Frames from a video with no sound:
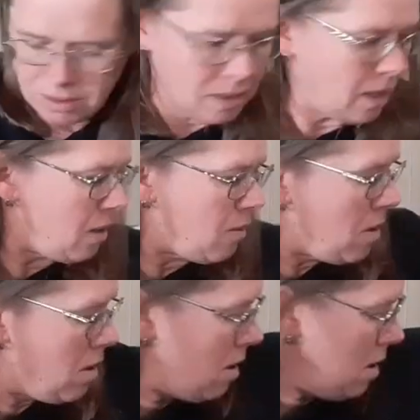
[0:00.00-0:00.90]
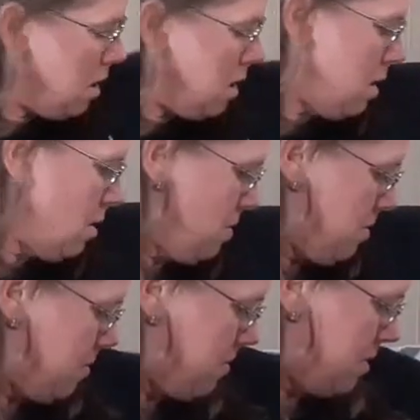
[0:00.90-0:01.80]
Now I
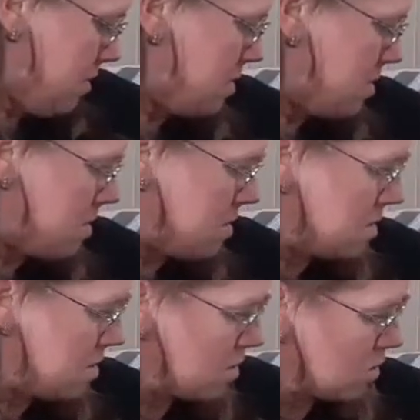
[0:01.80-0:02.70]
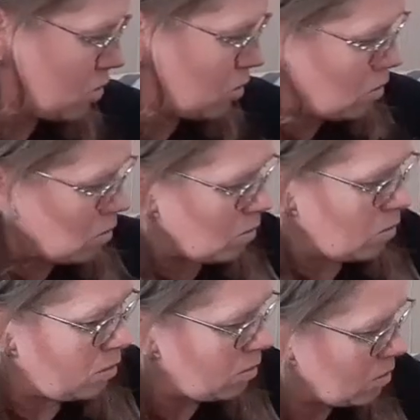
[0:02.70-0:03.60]
was,
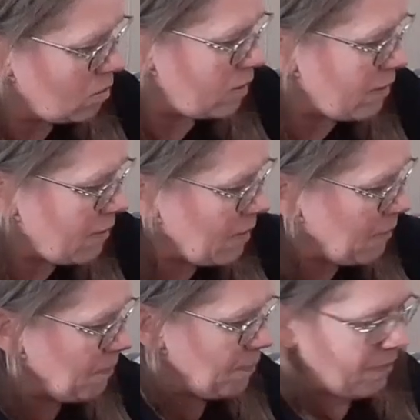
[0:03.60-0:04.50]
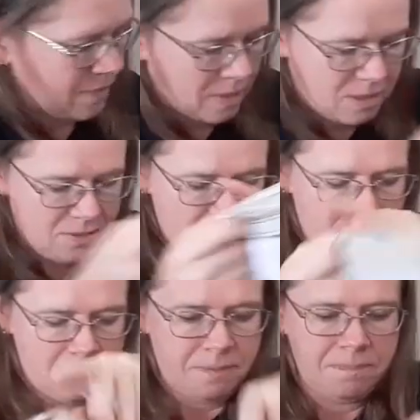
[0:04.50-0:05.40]
where are we? This one
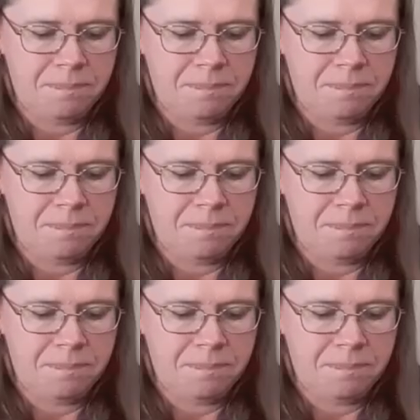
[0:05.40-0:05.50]
here.